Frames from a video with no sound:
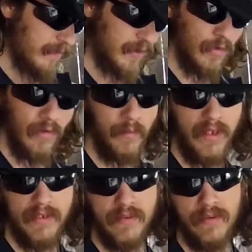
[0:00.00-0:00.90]
torn
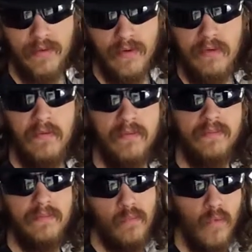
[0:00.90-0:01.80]
muscle, or even
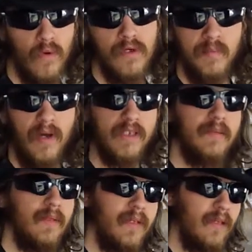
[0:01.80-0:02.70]
worse,
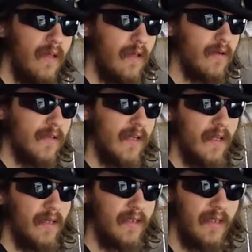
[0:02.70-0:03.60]
possibly a
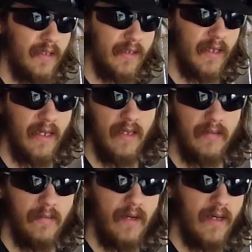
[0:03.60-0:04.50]
herniated disc in
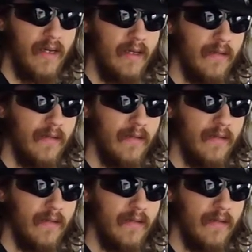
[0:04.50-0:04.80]
my